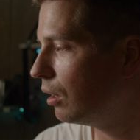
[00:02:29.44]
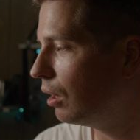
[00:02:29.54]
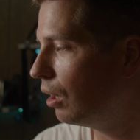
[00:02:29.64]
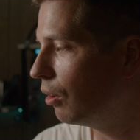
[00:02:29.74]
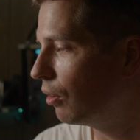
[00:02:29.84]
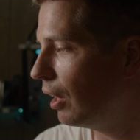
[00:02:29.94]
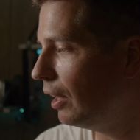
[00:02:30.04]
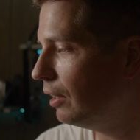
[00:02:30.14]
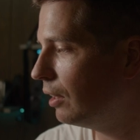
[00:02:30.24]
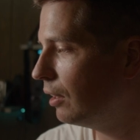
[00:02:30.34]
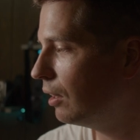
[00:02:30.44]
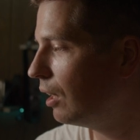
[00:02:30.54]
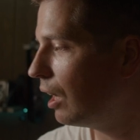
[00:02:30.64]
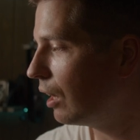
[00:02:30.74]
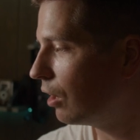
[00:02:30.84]
All right,
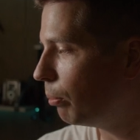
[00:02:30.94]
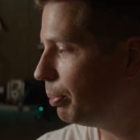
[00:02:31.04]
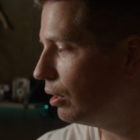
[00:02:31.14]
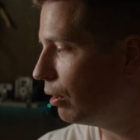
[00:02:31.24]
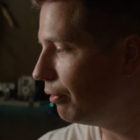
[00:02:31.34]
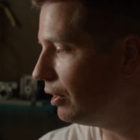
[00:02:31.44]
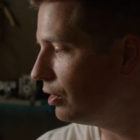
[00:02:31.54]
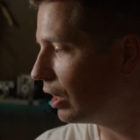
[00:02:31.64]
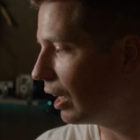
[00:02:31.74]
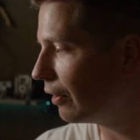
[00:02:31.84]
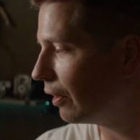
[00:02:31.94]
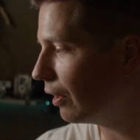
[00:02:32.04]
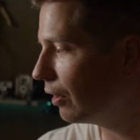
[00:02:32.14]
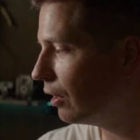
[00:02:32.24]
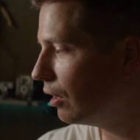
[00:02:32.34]
a little POV shot
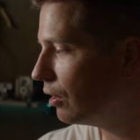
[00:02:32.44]
there.